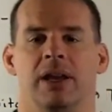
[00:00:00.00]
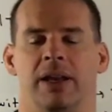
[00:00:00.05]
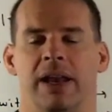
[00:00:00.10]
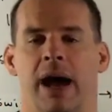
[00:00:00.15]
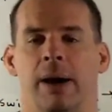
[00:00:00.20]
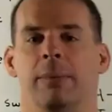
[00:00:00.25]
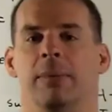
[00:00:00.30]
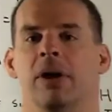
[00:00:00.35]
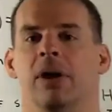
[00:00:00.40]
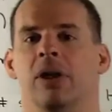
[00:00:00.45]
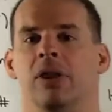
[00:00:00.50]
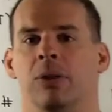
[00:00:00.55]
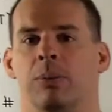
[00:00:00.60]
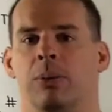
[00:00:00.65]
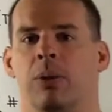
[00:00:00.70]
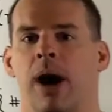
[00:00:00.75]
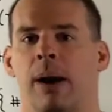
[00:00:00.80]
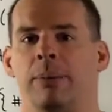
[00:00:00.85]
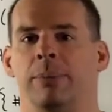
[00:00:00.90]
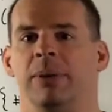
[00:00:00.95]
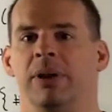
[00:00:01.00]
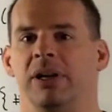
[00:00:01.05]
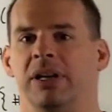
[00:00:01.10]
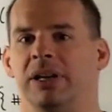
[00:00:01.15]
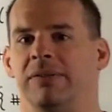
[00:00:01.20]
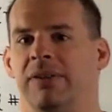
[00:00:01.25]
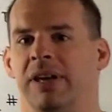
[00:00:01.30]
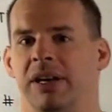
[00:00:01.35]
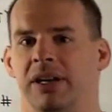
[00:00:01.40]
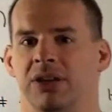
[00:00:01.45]
Now, the probability
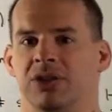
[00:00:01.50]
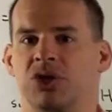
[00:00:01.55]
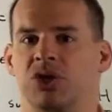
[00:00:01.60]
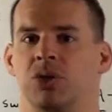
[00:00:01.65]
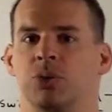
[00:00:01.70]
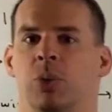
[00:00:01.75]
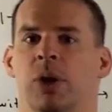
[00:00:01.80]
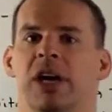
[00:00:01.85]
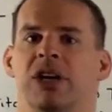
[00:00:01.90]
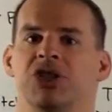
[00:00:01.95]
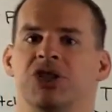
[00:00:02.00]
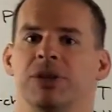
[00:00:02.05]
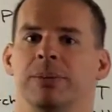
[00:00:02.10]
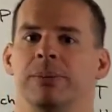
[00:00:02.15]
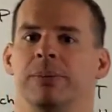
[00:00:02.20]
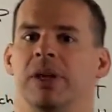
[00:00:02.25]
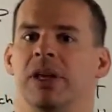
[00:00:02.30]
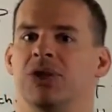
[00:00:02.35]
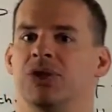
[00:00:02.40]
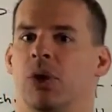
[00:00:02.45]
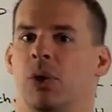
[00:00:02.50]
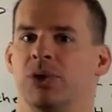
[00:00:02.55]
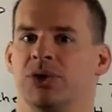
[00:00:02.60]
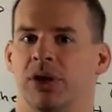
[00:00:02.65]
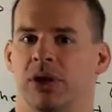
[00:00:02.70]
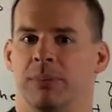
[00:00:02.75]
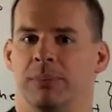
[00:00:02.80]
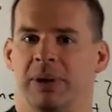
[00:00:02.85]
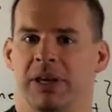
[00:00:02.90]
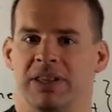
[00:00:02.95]
of getting a switch is always
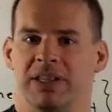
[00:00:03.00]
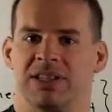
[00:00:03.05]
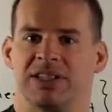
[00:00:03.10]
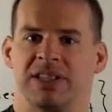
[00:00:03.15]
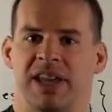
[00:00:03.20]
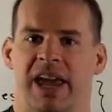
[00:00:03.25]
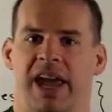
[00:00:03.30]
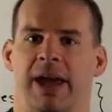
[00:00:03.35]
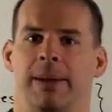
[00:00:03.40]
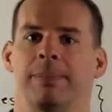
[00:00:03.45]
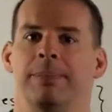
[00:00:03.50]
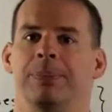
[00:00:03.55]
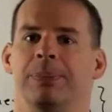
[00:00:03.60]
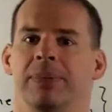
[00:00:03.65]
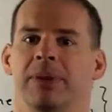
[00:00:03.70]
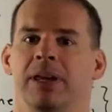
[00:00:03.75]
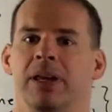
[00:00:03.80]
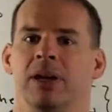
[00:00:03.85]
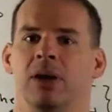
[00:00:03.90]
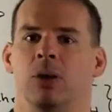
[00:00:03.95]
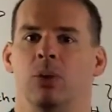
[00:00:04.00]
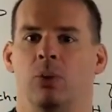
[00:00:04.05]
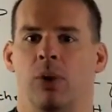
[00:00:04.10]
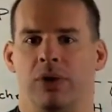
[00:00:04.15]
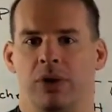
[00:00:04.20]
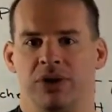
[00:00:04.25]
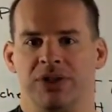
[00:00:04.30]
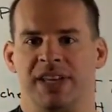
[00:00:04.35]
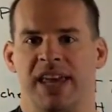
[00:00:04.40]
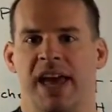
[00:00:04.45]
going to be the same,
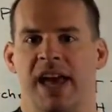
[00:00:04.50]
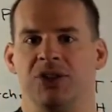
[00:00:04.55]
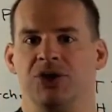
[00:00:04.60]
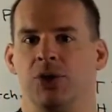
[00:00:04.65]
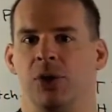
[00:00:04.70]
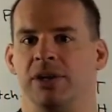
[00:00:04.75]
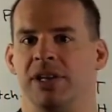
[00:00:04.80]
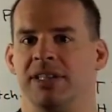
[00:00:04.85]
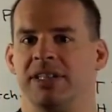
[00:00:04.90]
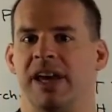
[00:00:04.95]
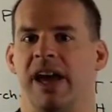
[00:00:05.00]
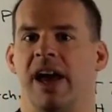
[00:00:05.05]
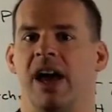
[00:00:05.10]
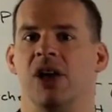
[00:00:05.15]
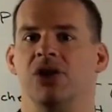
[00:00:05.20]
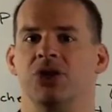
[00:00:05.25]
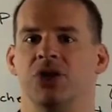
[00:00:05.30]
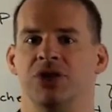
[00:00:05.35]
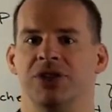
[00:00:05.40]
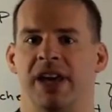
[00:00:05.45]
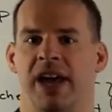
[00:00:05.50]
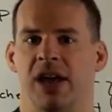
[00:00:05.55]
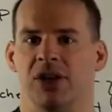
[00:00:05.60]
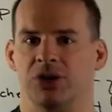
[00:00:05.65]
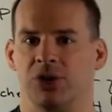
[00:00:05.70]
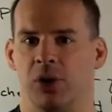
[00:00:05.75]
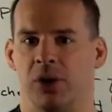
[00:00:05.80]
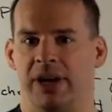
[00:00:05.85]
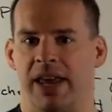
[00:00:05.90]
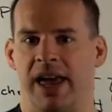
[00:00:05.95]
whether it's heads going to tails or
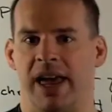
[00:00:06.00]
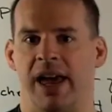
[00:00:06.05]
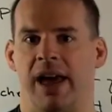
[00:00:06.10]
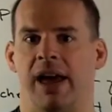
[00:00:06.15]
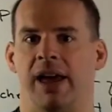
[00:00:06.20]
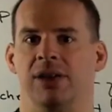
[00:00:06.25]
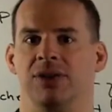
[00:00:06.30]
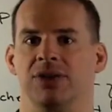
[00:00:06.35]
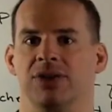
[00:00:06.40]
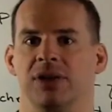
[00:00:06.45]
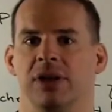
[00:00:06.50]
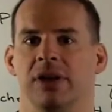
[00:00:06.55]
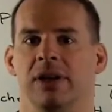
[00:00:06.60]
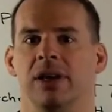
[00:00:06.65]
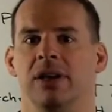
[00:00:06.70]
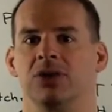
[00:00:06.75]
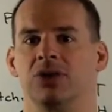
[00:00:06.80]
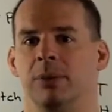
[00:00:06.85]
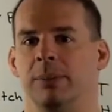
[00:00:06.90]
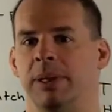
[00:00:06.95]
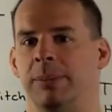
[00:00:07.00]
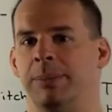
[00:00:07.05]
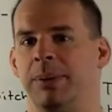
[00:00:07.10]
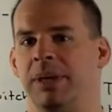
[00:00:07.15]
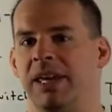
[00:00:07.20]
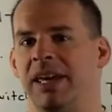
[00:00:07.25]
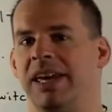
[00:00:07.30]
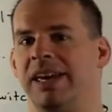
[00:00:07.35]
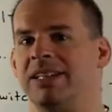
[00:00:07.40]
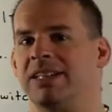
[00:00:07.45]
tails going to heads. It's going to be
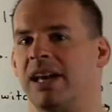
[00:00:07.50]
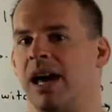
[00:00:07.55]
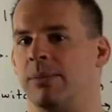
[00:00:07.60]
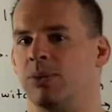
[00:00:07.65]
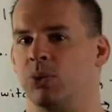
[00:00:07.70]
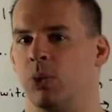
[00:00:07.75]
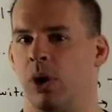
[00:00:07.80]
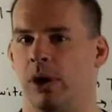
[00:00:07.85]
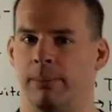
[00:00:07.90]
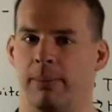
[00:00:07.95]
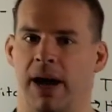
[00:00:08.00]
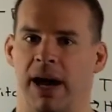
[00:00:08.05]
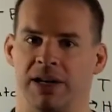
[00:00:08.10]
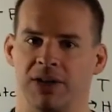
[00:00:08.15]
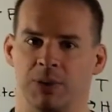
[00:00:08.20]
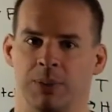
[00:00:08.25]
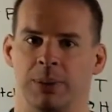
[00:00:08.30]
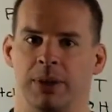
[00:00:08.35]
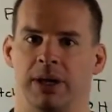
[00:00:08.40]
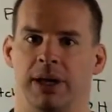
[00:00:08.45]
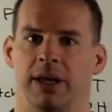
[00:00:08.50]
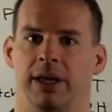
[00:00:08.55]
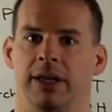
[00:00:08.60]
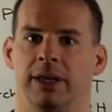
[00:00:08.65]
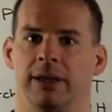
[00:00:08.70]
P times one minus P.